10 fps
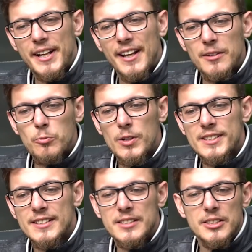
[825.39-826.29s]
hand
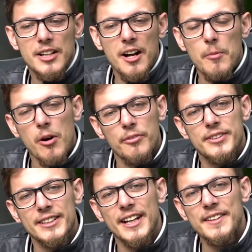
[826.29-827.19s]
wanted to come off
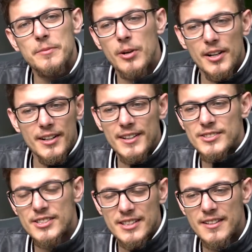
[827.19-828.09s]
the handlebar
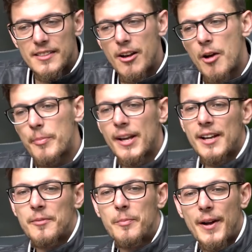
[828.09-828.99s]
just at the top,
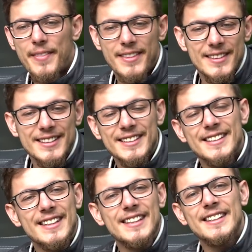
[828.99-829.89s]
but
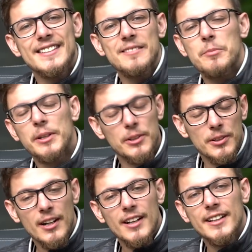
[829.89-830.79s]
the
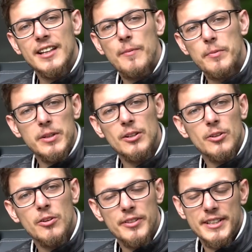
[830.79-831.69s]
mirror kept me
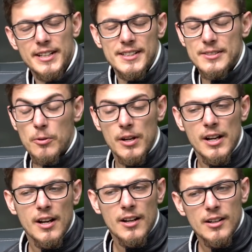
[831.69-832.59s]
over there. So
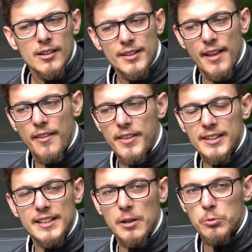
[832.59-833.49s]
another thing
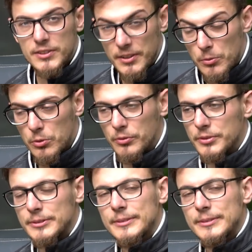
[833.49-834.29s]
that I would remove.